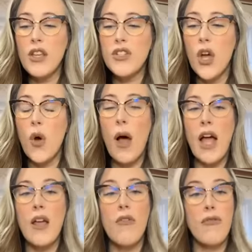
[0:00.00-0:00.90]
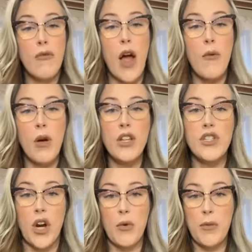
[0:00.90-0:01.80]
so I I want to
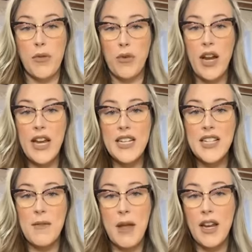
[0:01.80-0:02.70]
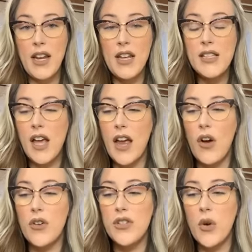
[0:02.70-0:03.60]
start with before I get to the mannequins. I
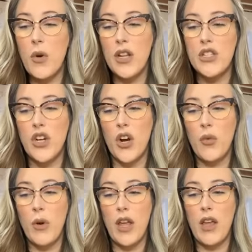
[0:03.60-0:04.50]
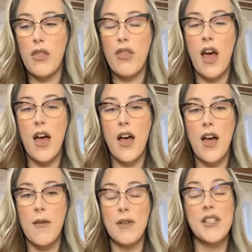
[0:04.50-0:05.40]
also want to start with
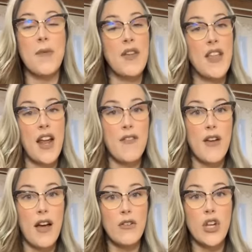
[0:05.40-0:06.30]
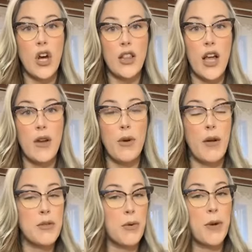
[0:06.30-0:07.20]
um, something that I found online when I
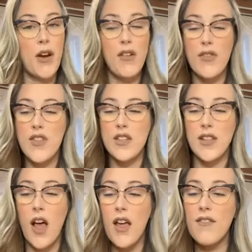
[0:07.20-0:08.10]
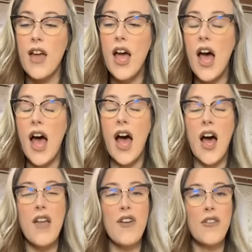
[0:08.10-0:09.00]
was preparing for this live.
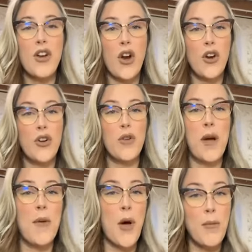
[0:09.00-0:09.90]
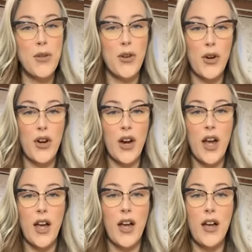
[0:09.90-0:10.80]
Uh, I found an article by a popular
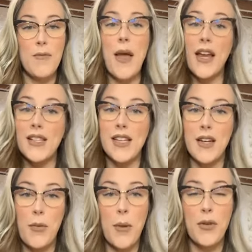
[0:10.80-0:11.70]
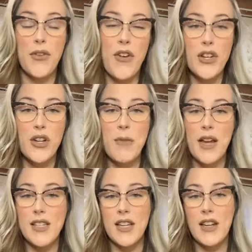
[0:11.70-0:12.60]
uh, magazine, a popular fashion
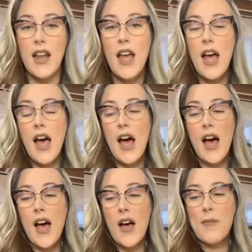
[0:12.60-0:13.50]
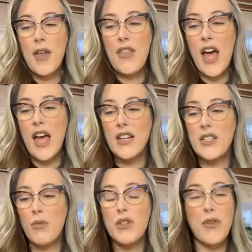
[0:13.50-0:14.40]
magazine, um, that
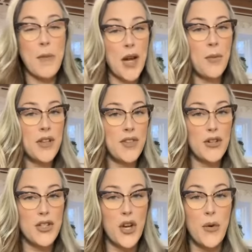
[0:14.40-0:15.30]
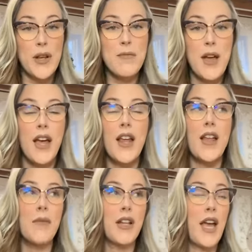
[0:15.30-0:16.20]
was from a couple of years ago. Uh,
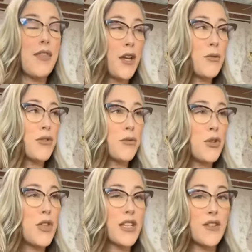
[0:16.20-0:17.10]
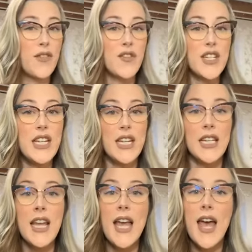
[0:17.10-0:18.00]
admittedly, I think it was from
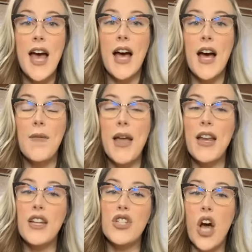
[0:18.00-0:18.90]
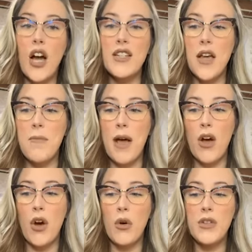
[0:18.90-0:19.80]
2015, um, and it talked
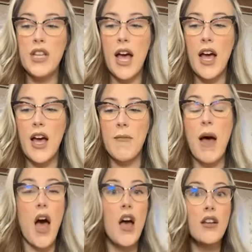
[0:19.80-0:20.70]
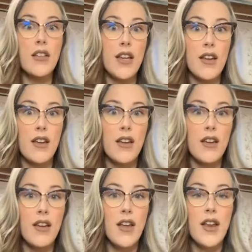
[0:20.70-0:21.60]
about um,
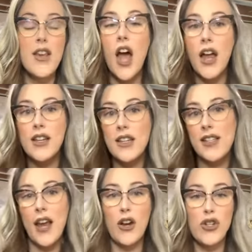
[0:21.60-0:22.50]
ugly 90s hair